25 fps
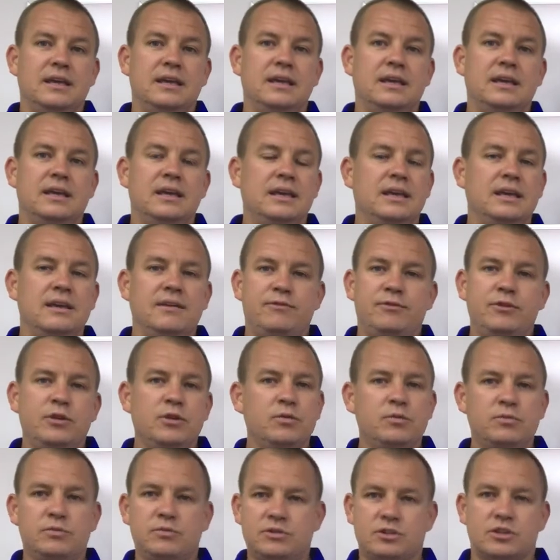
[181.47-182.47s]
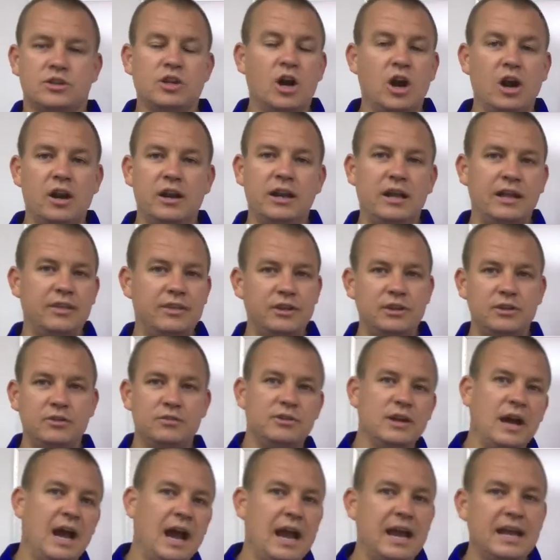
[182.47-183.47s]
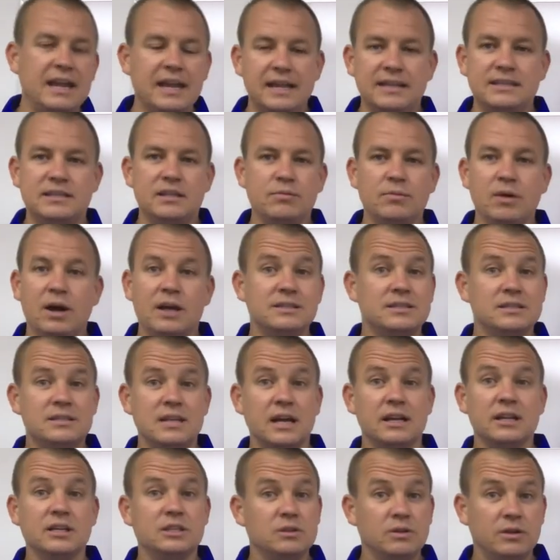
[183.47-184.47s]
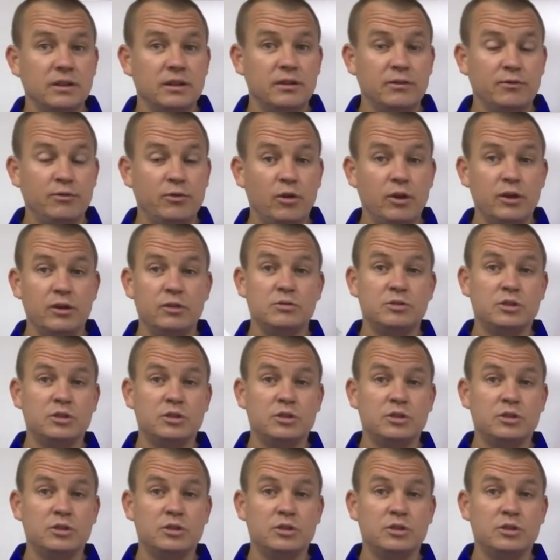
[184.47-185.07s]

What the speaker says: if you start it and then you die in 18 months, it's not going to do anything for you.